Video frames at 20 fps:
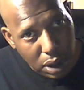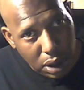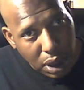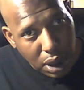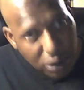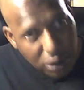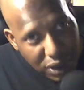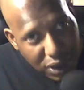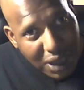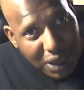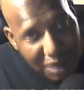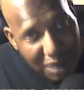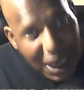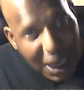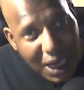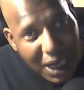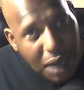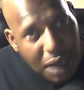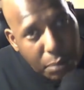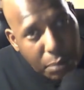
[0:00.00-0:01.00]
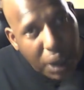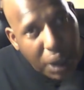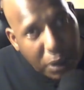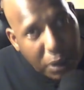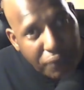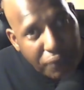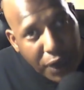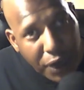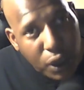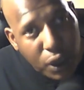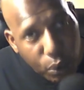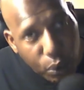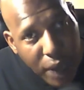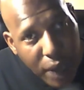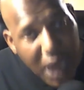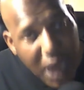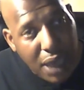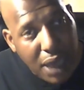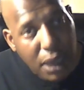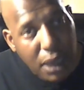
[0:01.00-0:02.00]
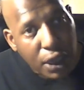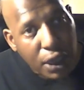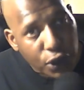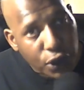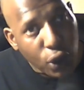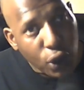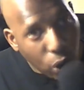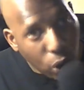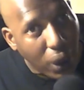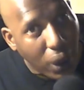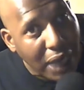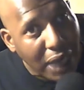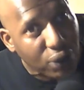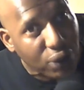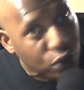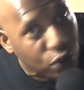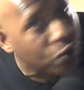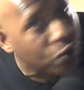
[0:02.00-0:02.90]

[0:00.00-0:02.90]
just like a motherfucking rat. You're going to have to do